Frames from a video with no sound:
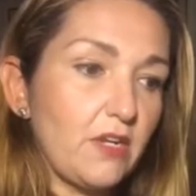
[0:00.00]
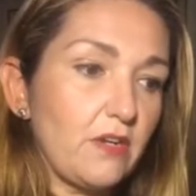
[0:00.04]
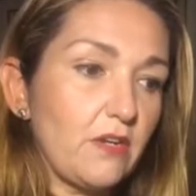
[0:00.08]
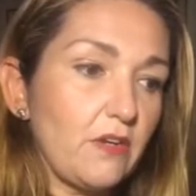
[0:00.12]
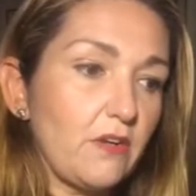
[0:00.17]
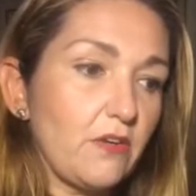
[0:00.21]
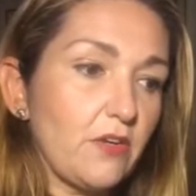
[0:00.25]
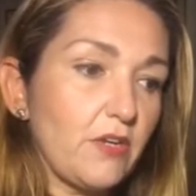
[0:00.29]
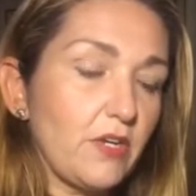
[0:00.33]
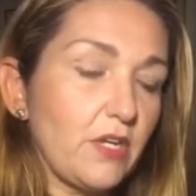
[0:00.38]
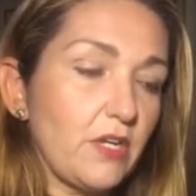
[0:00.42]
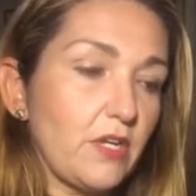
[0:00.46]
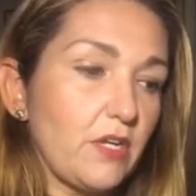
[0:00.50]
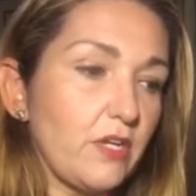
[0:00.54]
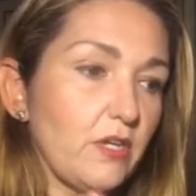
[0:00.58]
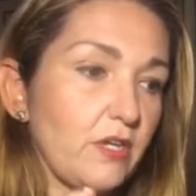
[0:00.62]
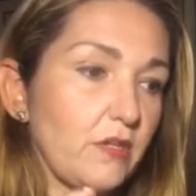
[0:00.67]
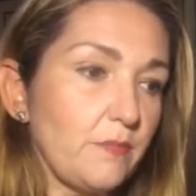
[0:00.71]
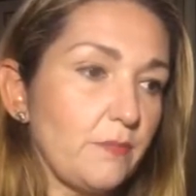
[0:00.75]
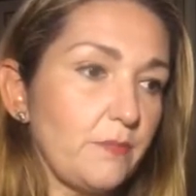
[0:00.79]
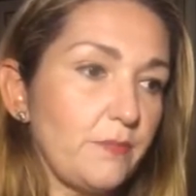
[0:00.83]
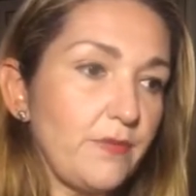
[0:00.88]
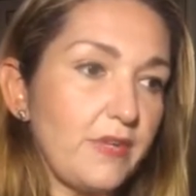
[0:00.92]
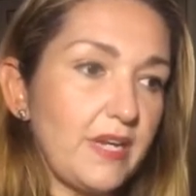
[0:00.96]
or
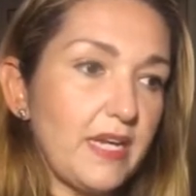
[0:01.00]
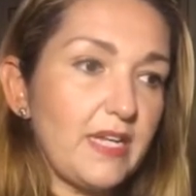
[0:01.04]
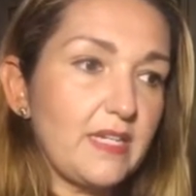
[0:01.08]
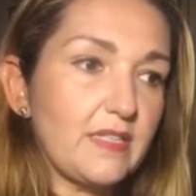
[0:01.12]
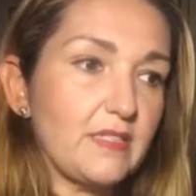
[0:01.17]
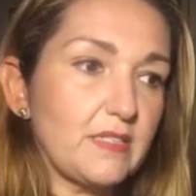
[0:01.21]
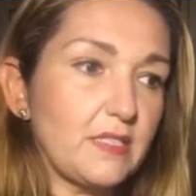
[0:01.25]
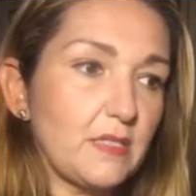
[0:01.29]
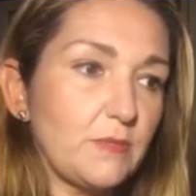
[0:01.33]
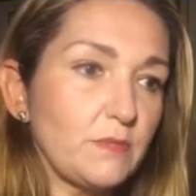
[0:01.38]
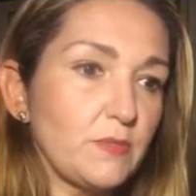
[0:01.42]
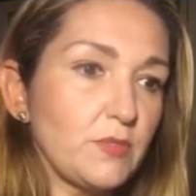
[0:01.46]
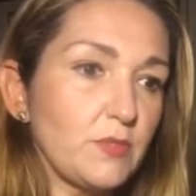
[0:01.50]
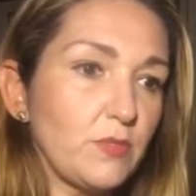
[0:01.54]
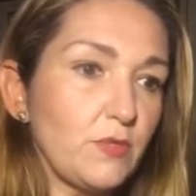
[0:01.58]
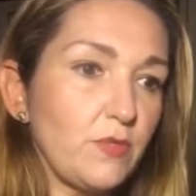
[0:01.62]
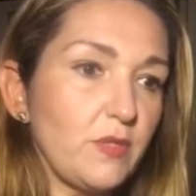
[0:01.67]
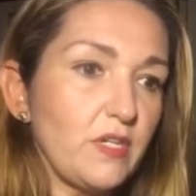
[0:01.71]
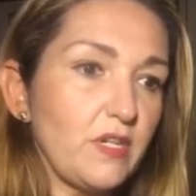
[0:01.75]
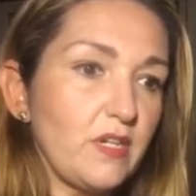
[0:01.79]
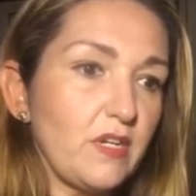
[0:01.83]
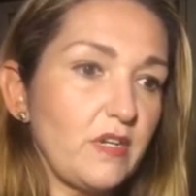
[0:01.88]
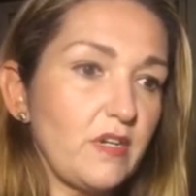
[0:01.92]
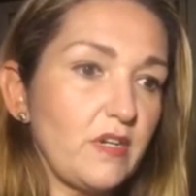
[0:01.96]
could bring some
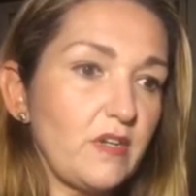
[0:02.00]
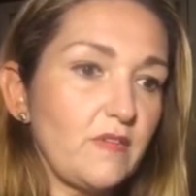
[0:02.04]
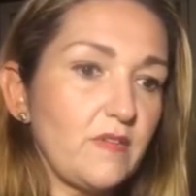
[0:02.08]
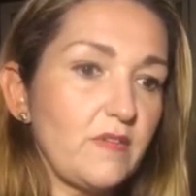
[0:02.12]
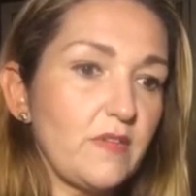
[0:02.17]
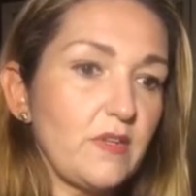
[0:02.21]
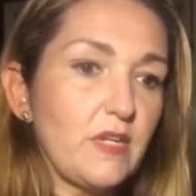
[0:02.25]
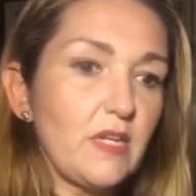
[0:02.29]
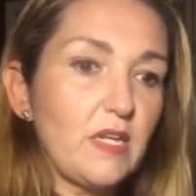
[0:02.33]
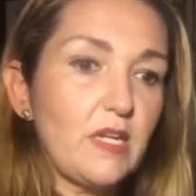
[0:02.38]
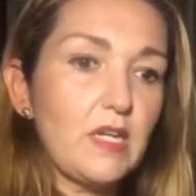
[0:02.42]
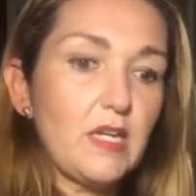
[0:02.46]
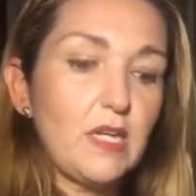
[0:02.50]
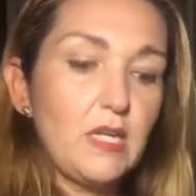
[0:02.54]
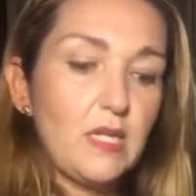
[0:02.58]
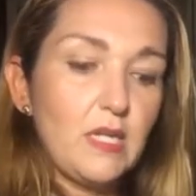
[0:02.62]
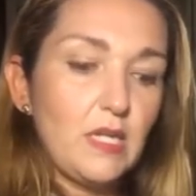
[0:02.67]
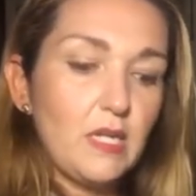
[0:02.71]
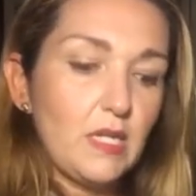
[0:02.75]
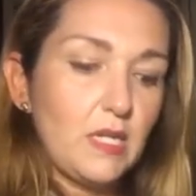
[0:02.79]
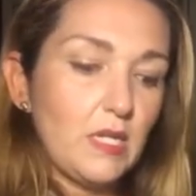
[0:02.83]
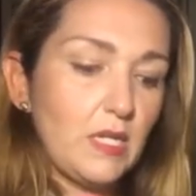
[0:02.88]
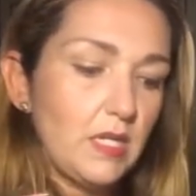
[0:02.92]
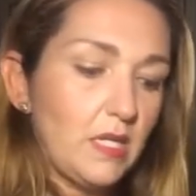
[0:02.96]
sort of
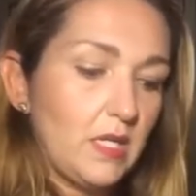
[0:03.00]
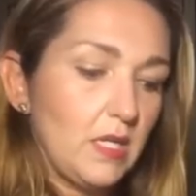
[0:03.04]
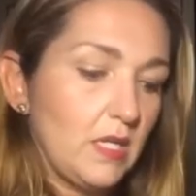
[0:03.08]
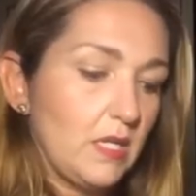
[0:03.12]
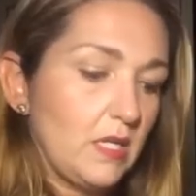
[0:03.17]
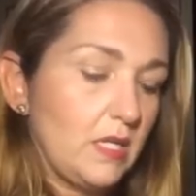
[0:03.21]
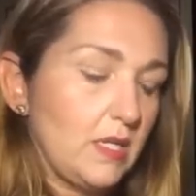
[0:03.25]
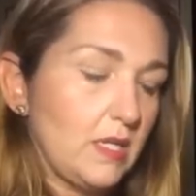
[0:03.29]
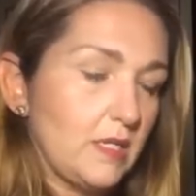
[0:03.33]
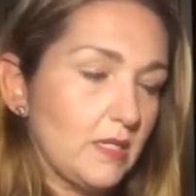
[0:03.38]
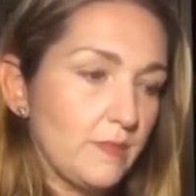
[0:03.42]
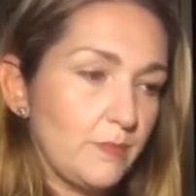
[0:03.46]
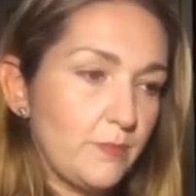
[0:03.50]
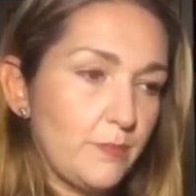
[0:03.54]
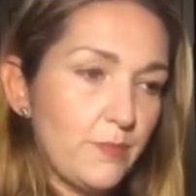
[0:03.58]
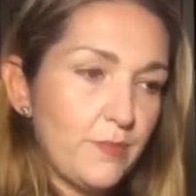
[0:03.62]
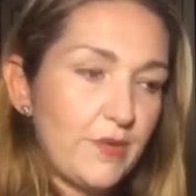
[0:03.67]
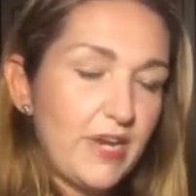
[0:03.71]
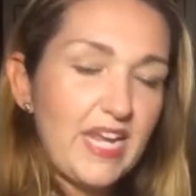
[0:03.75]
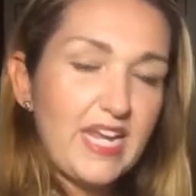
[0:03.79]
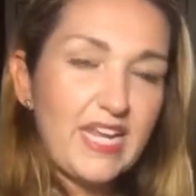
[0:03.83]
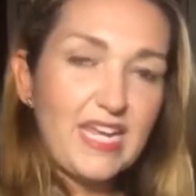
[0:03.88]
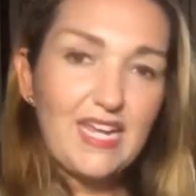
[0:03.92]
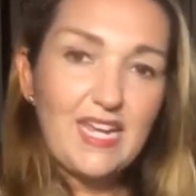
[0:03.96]

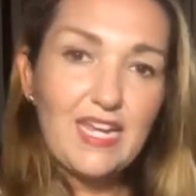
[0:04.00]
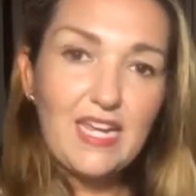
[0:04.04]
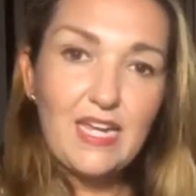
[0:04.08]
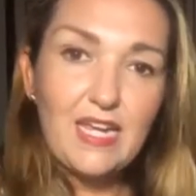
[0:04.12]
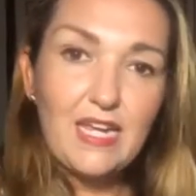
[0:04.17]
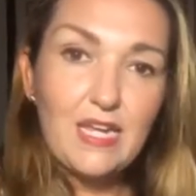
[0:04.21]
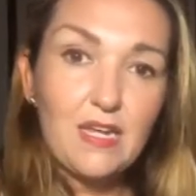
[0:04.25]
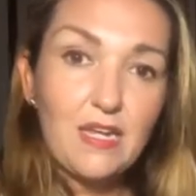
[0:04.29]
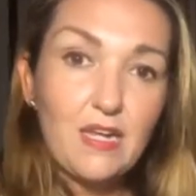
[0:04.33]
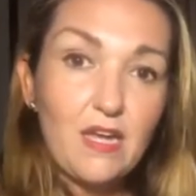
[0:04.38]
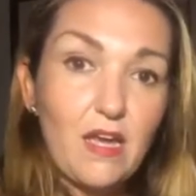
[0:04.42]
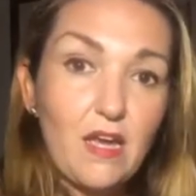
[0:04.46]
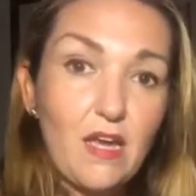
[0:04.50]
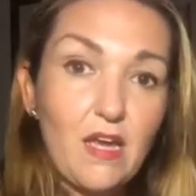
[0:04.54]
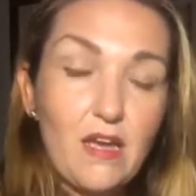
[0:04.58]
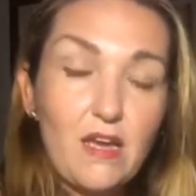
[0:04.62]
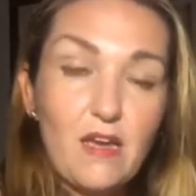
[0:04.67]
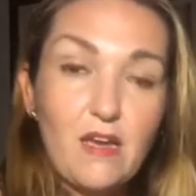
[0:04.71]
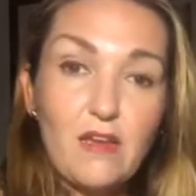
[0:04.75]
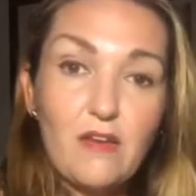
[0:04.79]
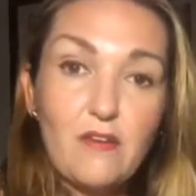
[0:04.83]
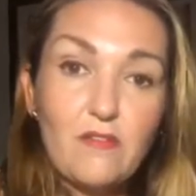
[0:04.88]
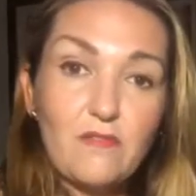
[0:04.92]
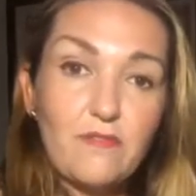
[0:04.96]
breaking
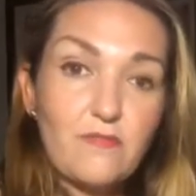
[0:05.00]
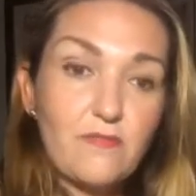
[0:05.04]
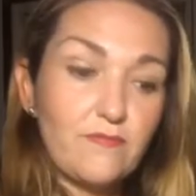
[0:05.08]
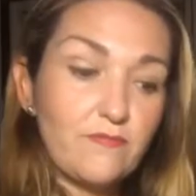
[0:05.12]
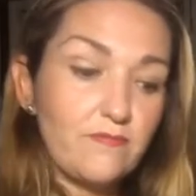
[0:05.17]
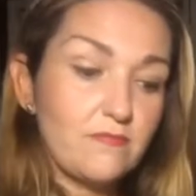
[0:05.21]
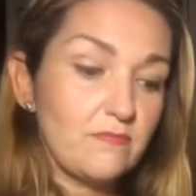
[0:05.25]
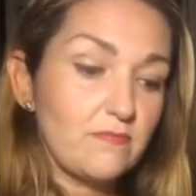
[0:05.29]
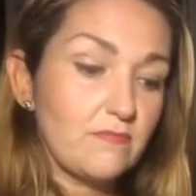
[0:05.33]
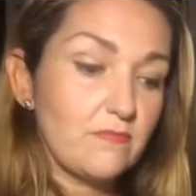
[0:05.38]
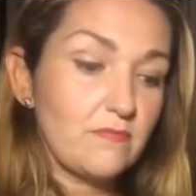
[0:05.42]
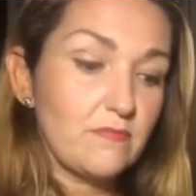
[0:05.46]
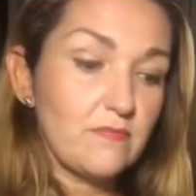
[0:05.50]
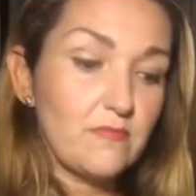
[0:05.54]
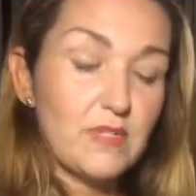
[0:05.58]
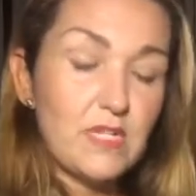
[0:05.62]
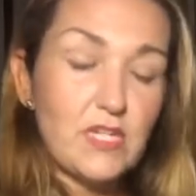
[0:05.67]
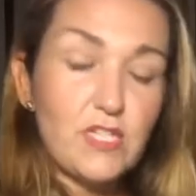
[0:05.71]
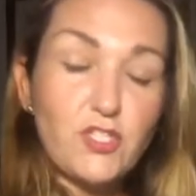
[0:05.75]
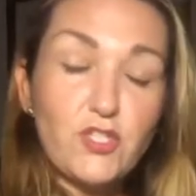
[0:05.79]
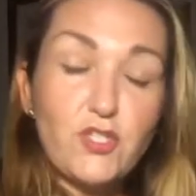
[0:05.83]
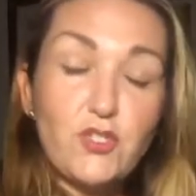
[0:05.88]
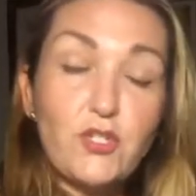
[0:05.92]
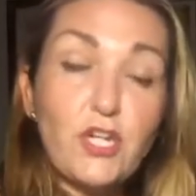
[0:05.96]
of
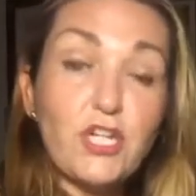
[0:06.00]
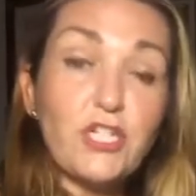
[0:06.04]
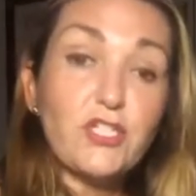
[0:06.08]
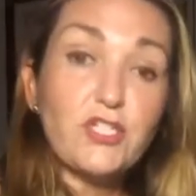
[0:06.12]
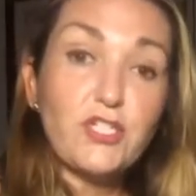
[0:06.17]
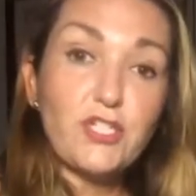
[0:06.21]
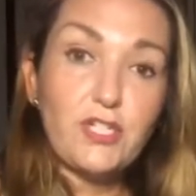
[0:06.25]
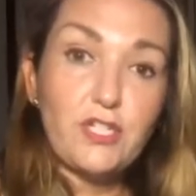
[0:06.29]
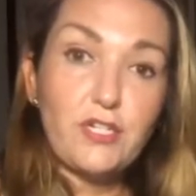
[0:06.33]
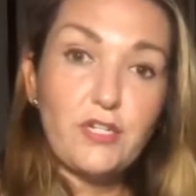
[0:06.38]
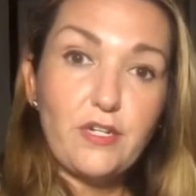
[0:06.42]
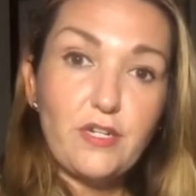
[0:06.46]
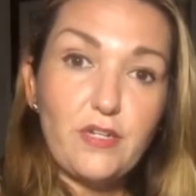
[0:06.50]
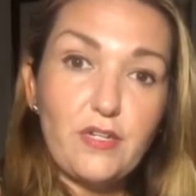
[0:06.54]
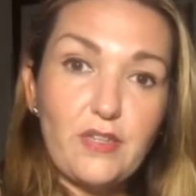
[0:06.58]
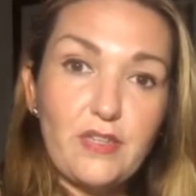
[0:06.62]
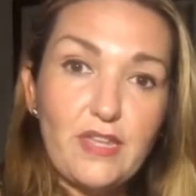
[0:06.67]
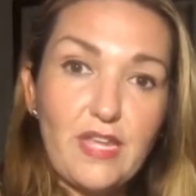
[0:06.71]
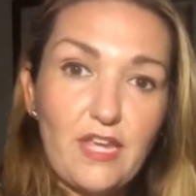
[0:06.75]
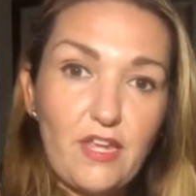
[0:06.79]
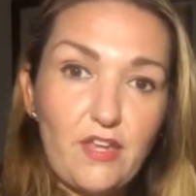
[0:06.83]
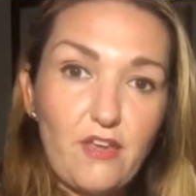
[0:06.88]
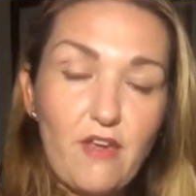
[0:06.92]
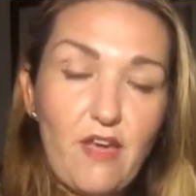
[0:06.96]
a structure
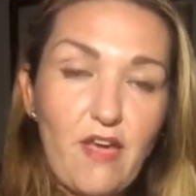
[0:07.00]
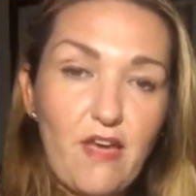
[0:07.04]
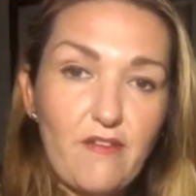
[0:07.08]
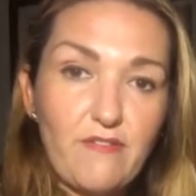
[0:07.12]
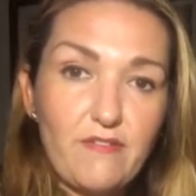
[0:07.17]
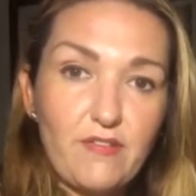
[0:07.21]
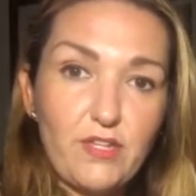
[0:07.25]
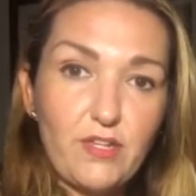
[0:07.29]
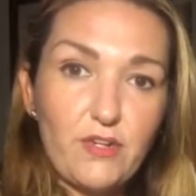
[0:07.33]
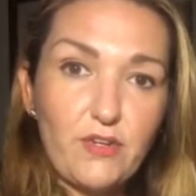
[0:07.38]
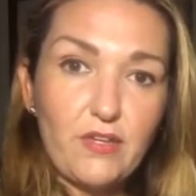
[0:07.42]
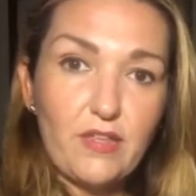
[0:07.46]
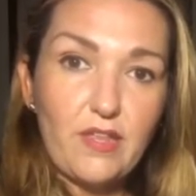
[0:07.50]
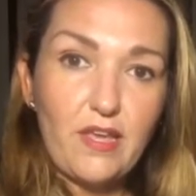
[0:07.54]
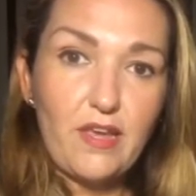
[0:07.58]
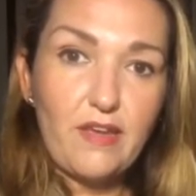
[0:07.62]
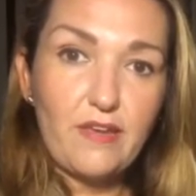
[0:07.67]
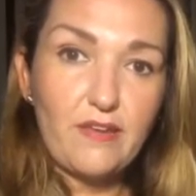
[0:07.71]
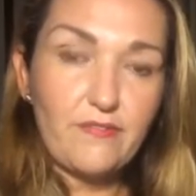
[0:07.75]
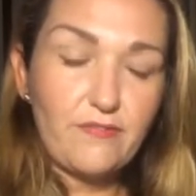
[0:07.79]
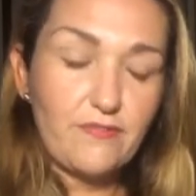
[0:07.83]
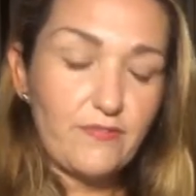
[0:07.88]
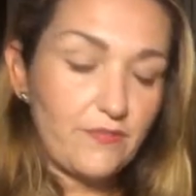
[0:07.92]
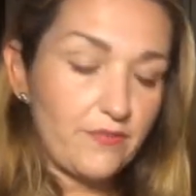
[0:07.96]
that you have in your
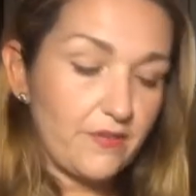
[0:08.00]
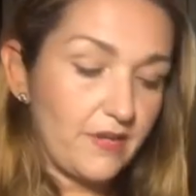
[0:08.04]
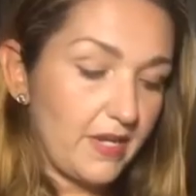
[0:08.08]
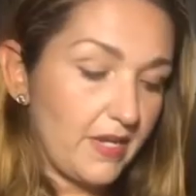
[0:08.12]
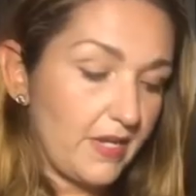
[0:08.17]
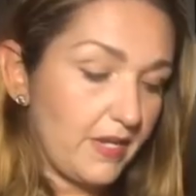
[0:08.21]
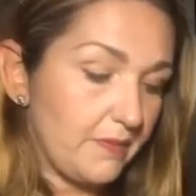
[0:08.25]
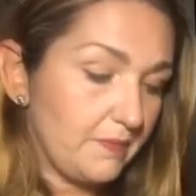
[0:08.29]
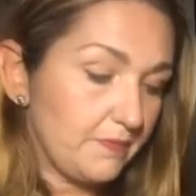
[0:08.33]
life, okay?